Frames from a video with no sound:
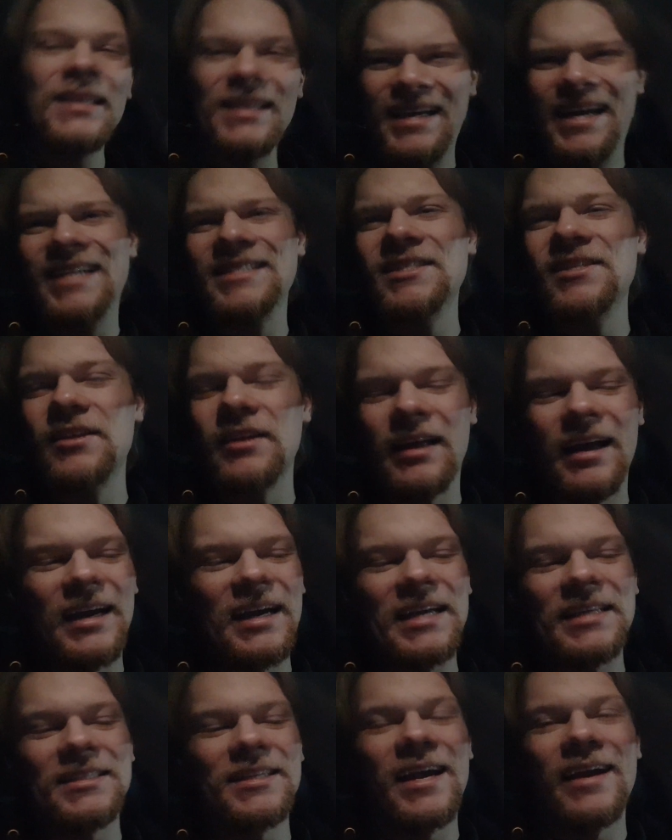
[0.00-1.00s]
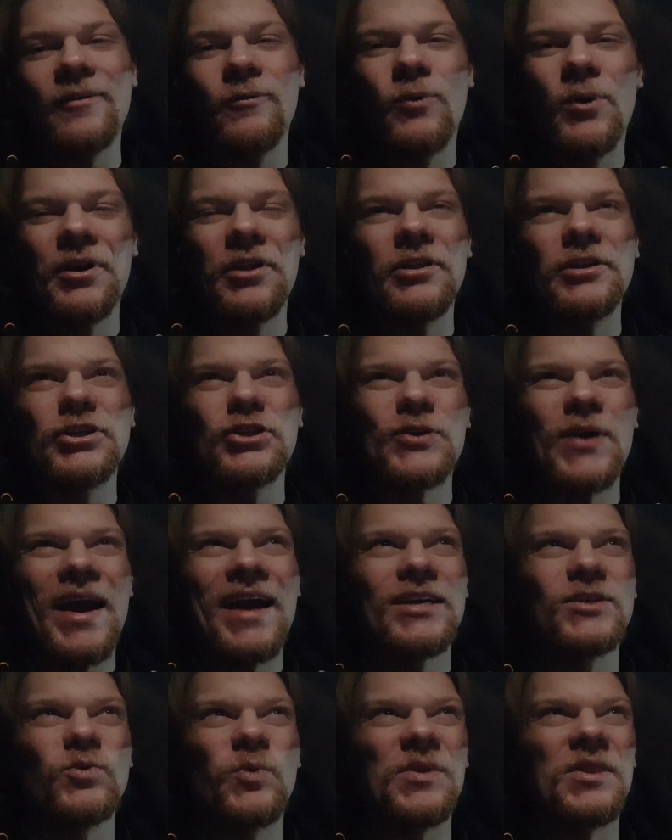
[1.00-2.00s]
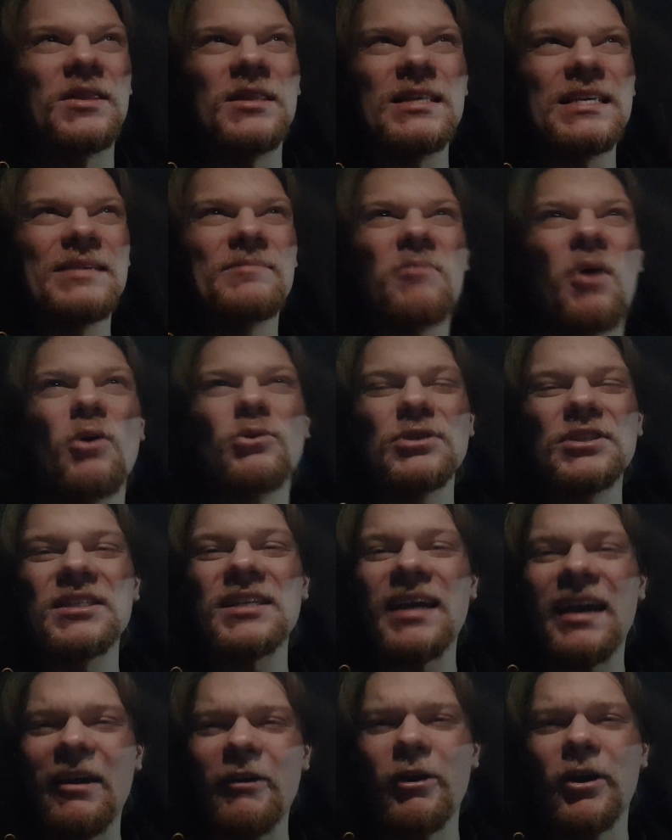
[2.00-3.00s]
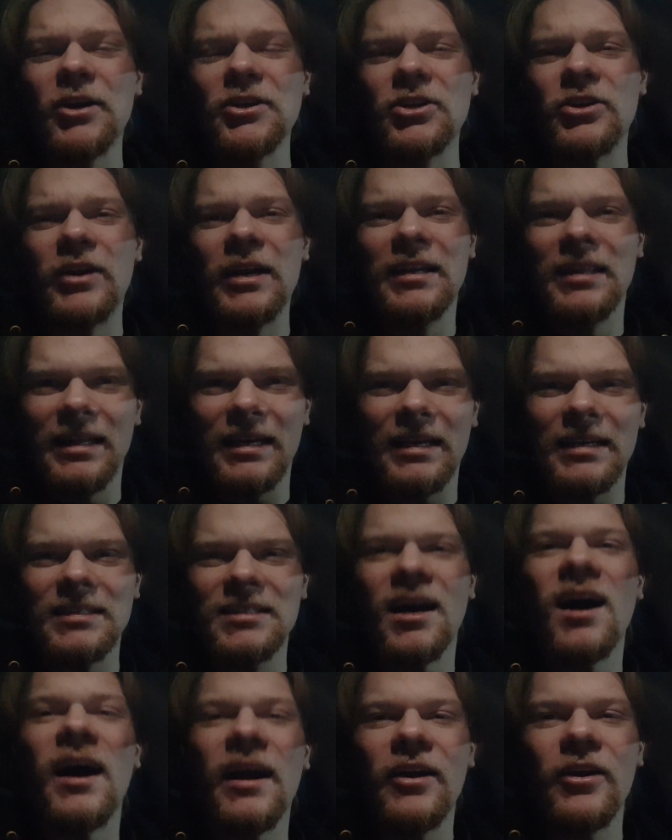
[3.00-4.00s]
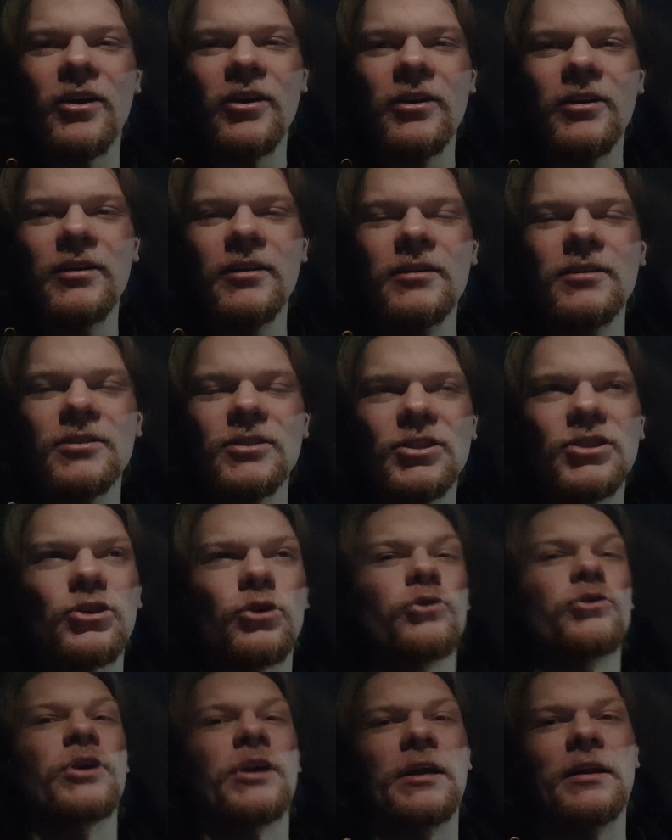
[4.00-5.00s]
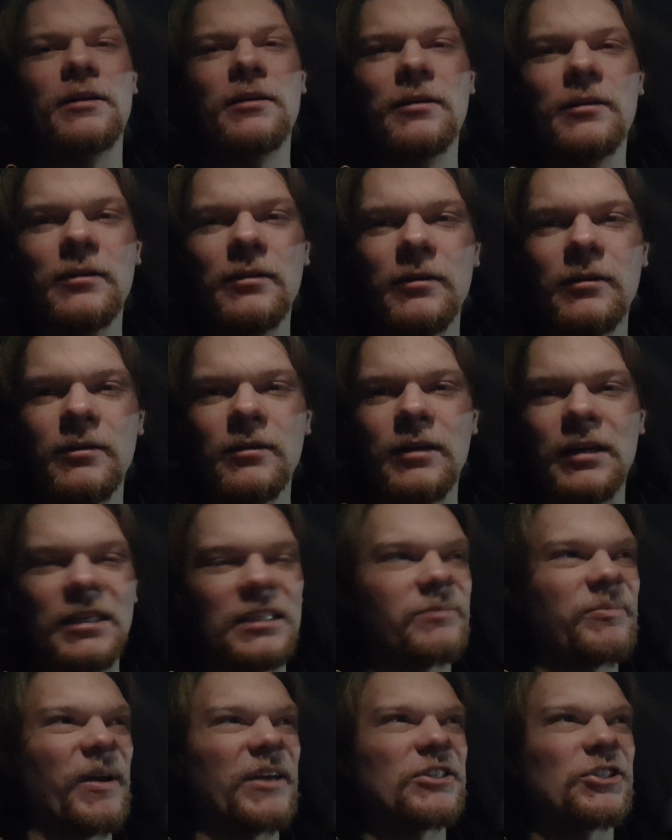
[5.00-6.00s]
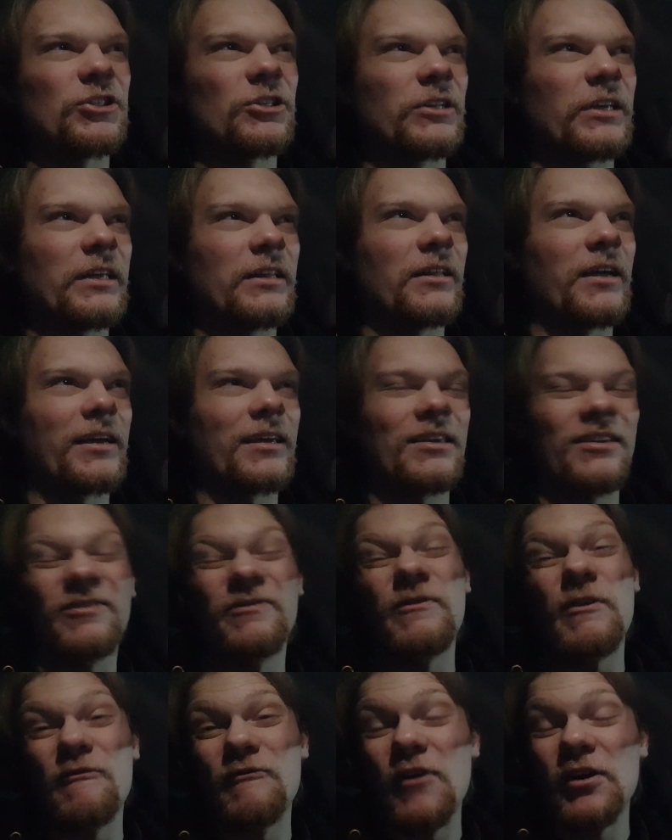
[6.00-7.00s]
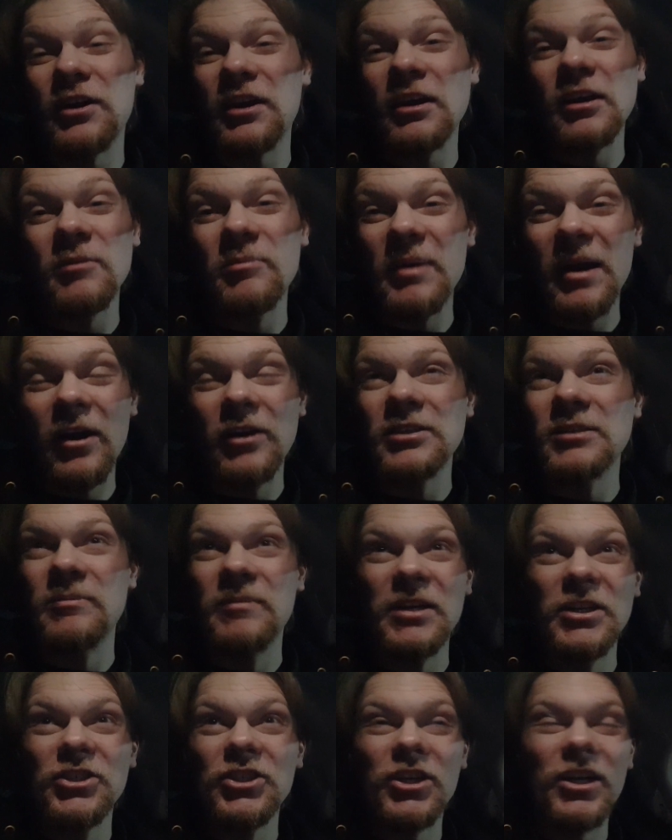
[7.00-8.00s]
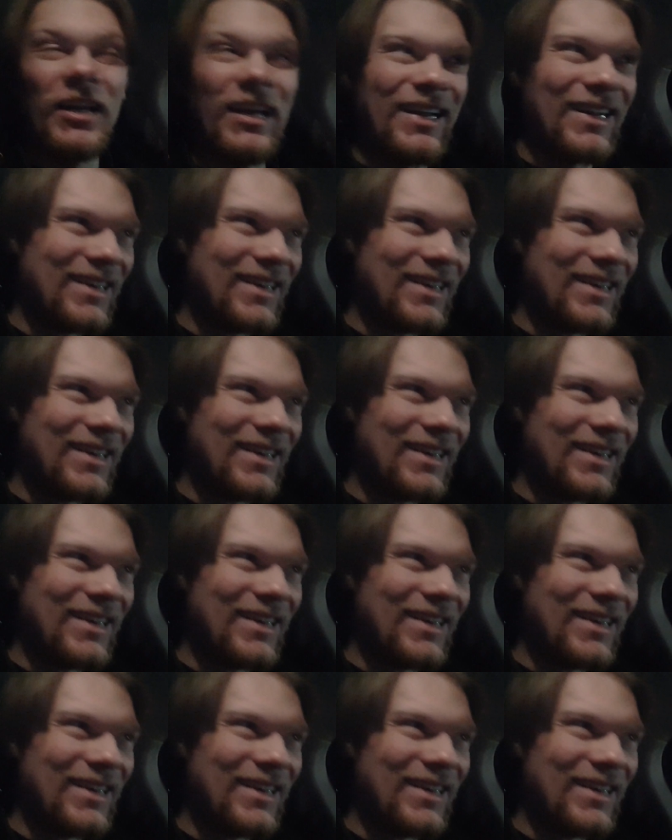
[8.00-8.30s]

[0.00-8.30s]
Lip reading: It's like one of the tracks with the most character in the entire circuit. Especially, like, if you fucking compare it to Michigan.